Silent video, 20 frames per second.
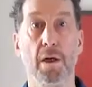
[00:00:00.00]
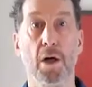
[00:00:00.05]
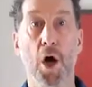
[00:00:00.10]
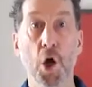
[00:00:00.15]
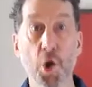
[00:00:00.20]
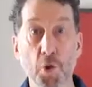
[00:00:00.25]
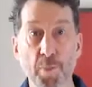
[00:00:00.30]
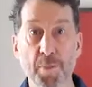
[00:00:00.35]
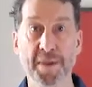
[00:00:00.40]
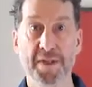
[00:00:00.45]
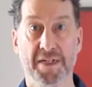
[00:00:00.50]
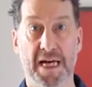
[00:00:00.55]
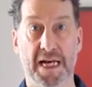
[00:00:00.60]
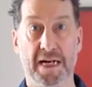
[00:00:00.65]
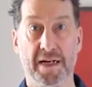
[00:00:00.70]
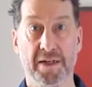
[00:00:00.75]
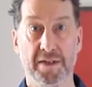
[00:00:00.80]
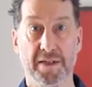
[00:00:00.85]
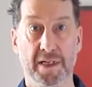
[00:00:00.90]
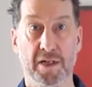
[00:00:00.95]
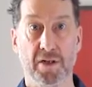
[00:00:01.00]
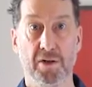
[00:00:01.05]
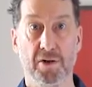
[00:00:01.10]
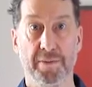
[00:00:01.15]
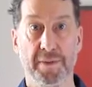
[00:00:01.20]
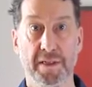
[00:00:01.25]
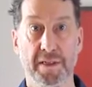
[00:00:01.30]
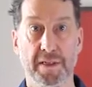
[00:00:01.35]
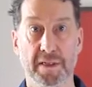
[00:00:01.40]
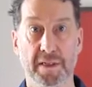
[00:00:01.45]
Open talent
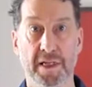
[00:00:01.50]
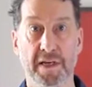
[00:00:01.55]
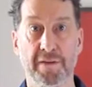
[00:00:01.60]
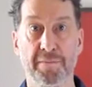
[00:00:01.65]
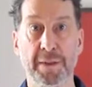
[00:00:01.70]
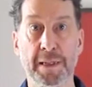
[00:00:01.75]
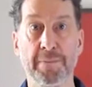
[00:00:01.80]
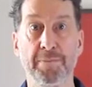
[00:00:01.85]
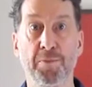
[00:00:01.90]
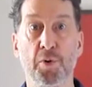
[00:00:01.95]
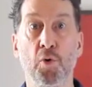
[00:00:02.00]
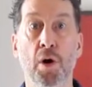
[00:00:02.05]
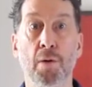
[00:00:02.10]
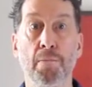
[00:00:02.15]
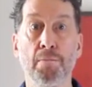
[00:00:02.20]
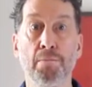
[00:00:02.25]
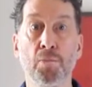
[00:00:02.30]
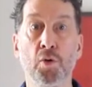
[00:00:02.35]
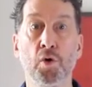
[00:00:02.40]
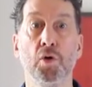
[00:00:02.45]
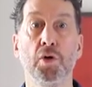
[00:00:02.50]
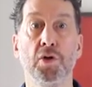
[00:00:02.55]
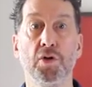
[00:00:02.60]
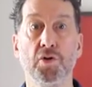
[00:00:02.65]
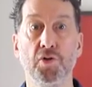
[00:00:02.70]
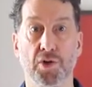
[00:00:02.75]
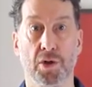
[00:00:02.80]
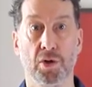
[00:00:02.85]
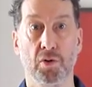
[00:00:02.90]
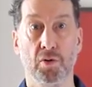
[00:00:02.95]
economies give people more
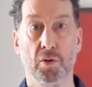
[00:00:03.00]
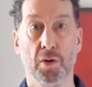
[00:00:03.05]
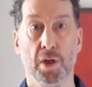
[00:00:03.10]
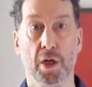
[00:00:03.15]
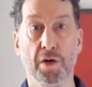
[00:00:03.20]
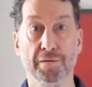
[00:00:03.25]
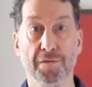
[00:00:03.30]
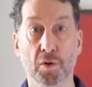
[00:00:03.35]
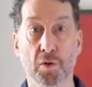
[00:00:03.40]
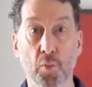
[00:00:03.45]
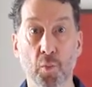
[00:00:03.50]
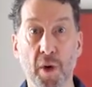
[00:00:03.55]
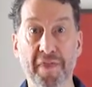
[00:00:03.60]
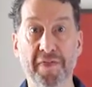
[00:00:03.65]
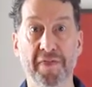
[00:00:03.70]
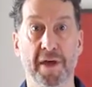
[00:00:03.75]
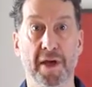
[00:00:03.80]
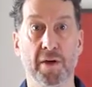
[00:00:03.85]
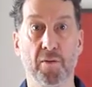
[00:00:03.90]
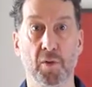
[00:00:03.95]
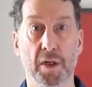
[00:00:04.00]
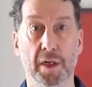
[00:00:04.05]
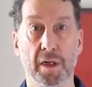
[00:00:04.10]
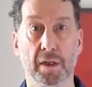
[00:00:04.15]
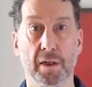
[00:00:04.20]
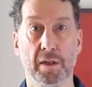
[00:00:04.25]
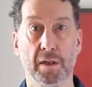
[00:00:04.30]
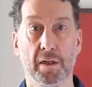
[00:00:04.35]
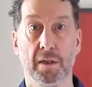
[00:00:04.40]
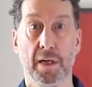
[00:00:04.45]
control over when they work,
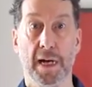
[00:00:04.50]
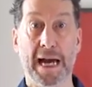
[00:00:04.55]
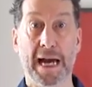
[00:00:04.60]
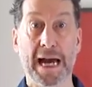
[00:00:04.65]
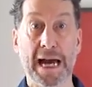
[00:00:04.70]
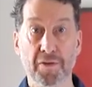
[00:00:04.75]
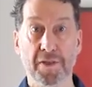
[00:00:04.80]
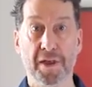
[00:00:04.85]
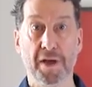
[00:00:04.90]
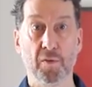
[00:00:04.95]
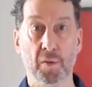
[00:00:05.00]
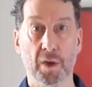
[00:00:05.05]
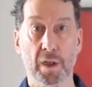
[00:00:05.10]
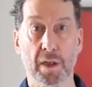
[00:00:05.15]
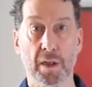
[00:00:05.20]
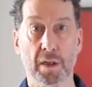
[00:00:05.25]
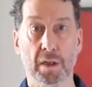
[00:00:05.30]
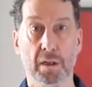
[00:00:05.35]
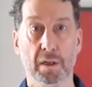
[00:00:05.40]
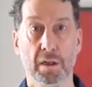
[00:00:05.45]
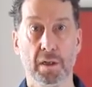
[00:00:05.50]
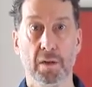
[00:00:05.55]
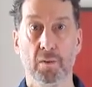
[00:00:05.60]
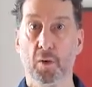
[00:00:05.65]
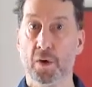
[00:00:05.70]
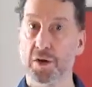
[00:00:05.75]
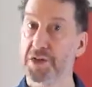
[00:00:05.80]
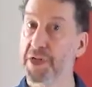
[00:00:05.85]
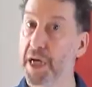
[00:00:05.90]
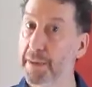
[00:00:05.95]
how they work,
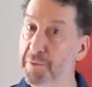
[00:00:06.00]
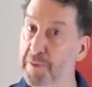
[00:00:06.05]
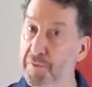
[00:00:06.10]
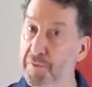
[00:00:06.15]
what type